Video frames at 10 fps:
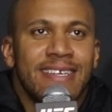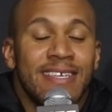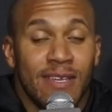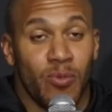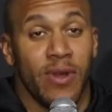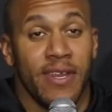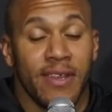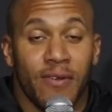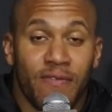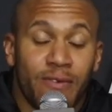
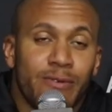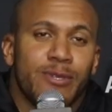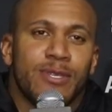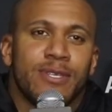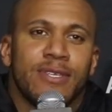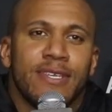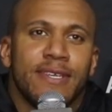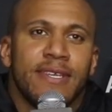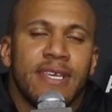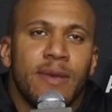Disappointed, of course.
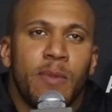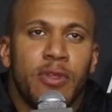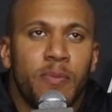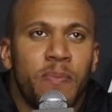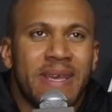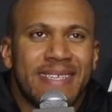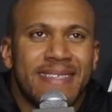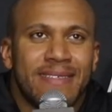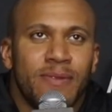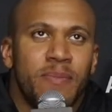But the
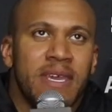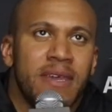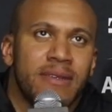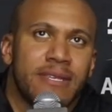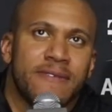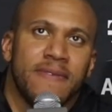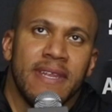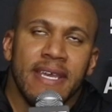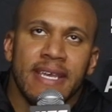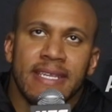best, the biggest
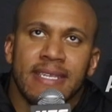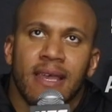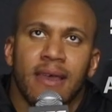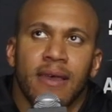feeling is